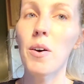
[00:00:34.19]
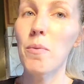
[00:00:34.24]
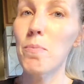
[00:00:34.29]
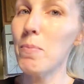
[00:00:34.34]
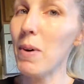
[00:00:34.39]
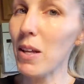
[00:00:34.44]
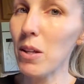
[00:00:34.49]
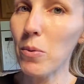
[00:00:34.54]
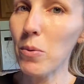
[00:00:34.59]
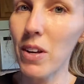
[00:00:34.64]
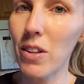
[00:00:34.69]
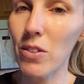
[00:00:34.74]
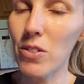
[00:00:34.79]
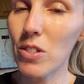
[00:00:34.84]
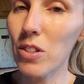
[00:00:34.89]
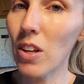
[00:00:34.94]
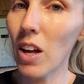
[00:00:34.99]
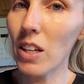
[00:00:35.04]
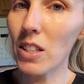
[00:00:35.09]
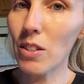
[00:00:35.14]
By the way,
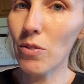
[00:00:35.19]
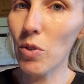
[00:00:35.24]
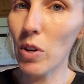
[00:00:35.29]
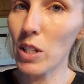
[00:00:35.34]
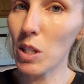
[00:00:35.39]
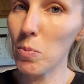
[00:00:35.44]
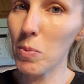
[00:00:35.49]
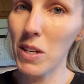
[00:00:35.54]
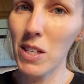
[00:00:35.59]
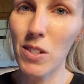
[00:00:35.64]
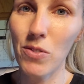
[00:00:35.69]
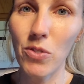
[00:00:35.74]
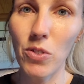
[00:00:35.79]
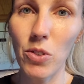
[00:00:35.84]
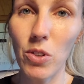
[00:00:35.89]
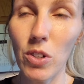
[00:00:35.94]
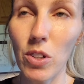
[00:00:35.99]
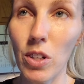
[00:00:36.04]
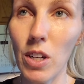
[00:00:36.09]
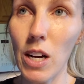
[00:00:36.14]
there's lots of recipes
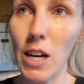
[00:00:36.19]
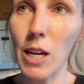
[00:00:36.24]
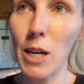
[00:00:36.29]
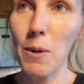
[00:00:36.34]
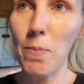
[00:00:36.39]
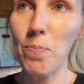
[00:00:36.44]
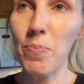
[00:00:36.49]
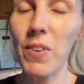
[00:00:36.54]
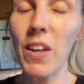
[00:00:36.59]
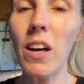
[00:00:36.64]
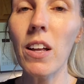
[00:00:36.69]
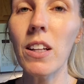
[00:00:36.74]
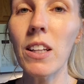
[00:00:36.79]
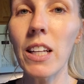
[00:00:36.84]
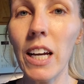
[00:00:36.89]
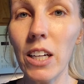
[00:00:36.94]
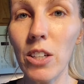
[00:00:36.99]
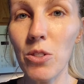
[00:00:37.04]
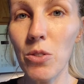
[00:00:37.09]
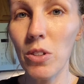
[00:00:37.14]
for um,
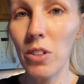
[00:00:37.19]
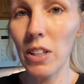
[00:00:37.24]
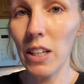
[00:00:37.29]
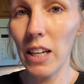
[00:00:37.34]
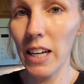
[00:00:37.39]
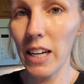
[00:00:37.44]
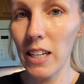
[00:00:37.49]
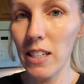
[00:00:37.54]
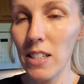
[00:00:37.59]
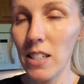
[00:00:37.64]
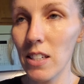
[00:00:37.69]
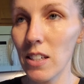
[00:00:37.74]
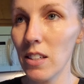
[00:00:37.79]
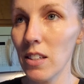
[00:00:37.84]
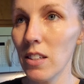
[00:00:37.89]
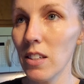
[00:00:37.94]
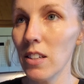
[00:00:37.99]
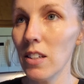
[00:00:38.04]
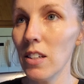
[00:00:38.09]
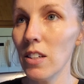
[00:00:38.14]
electrolyte,
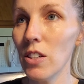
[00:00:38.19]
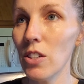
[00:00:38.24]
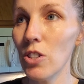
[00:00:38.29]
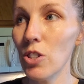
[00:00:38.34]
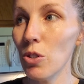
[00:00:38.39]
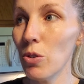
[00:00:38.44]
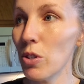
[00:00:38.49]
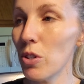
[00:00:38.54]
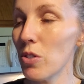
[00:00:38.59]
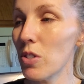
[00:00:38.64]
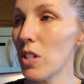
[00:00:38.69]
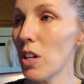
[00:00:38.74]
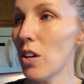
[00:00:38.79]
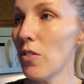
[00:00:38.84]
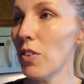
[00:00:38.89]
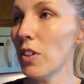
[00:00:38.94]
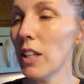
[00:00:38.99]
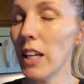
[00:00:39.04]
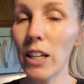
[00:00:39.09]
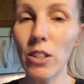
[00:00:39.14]
do-it-yourself
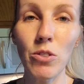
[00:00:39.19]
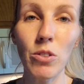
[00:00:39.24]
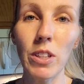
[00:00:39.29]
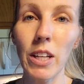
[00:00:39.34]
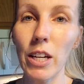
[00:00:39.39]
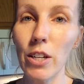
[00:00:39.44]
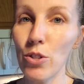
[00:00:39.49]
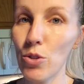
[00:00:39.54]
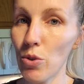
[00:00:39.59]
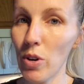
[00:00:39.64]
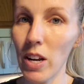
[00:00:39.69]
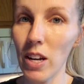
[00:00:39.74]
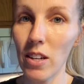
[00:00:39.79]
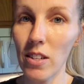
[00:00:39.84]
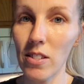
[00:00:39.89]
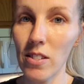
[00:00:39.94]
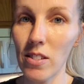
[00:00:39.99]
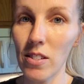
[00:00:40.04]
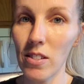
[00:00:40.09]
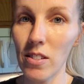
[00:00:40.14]
electrolyte
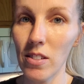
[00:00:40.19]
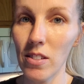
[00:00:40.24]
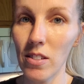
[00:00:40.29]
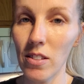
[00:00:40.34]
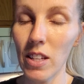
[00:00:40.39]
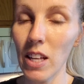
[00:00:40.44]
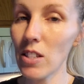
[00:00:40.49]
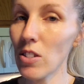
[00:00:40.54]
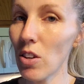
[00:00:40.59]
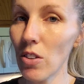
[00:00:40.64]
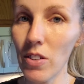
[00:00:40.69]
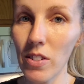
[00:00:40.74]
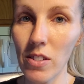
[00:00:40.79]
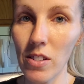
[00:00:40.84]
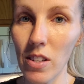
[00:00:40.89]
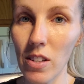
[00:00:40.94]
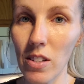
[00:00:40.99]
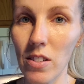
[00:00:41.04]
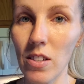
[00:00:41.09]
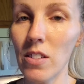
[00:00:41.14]
drinks. That's all this
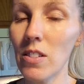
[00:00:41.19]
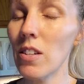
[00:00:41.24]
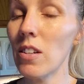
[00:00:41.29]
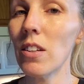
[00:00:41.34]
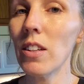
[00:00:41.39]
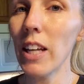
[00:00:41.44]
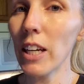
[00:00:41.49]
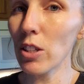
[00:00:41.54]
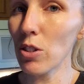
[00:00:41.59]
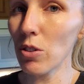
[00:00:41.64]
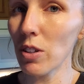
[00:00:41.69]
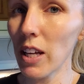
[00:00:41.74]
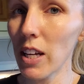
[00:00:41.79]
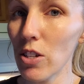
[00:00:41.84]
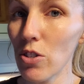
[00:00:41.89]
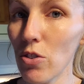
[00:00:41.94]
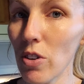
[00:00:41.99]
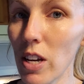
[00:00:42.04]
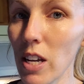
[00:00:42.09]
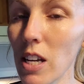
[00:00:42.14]
is. It's an electrolyte
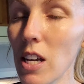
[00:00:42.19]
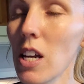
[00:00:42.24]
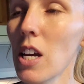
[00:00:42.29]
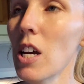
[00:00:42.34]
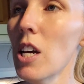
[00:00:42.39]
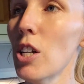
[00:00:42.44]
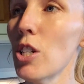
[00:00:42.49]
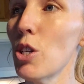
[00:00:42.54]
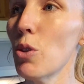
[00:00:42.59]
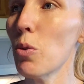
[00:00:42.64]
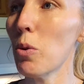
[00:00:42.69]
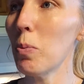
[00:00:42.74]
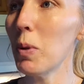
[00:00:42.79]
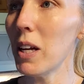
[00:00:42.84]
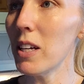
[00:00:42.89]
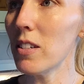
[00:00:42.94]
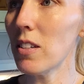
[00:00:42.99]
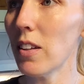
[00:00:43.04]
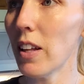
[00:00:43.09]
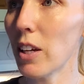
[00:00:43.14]
drink to
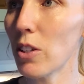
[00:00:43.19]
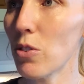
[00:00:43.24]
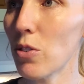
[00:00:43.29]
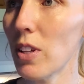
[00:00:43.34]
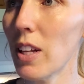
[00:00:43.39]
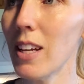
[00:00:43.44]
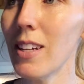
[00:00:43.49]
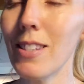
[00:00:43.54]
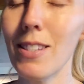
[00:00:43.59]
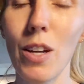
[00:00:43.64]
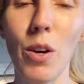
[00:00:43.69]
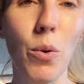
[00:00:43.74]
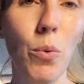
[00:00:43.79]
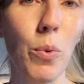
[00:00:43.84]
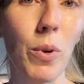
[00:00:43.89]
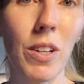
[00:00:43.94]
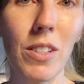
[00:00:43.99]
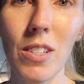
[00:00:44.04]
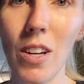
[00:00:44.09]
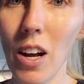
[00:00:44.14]
replace electrolytes
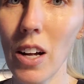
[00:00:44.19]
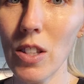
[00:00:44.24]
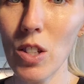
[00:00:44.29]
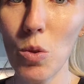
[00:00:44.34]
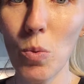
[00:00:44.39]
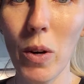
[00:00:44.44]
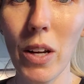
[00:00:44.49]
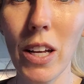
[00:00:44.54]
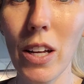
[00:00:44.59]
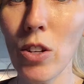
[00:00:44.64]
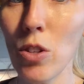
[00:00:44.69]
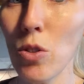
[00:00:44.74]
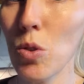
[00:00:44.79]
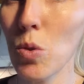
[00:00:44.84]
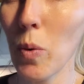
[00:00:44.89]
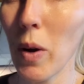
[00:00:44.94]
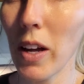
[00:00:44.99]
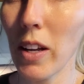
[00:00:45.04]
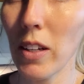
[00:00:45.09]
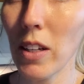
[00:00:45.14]
when it's hot and sweaty and you
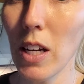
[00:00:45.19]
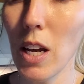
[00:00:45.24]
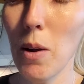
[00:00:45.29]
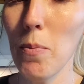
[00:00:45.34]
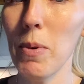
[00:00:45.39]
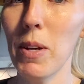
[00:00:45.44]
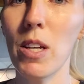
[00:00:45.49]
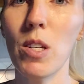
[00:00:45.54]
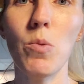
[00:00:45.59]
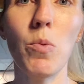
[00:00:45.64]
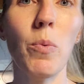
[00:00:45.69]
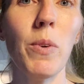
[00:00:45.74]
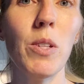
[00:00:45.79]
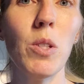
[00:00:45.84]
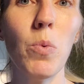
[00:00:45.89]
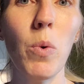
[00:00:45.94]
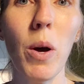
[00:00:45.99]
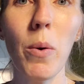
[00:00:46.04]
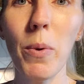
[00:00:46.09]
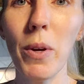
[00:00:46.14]
sweat. Because when we
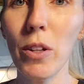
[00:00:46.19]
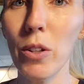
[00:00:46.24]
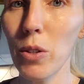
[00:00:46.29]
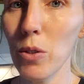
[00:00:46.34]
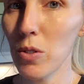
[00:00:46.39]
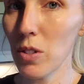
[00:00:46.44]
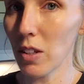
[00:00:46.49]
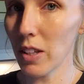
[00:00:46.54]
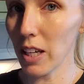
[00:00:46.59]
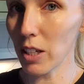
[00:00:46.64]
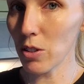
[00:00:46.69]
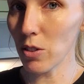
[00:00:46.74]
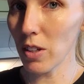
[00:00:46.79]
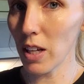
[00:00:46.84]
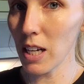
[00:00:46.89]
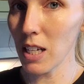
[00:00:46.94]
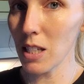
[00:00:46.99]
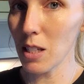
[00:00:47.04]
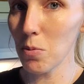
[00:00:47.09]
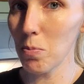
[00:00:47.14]
sweat, we lose
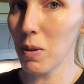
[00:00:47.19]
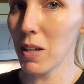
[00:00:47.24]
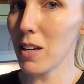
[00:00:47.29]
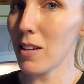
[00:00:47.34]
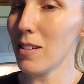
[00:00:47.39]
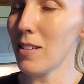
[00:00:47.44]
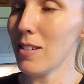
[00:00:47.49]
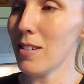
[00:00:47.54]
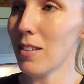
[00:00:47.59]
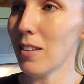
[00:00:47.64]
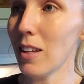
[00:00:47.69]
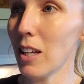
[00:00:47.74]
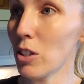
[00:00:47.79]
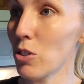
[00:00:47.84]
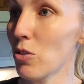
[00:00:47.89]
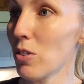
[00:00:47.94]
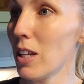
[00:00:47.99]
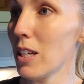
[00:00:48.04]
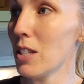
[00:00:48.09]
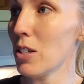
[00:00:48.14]
electrolytes because
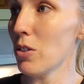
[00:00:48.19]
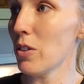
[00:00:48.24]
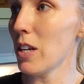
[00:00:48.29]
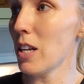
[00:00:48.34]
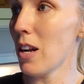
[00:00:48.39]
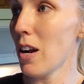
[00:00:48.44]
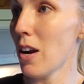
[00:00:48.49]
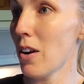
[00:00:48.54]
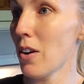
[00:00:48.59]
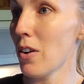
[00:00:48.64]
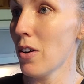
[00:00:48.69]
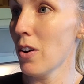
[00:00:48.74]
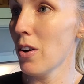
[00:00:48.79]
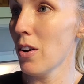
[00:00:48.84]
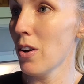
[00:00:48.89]
electrolytes are in our,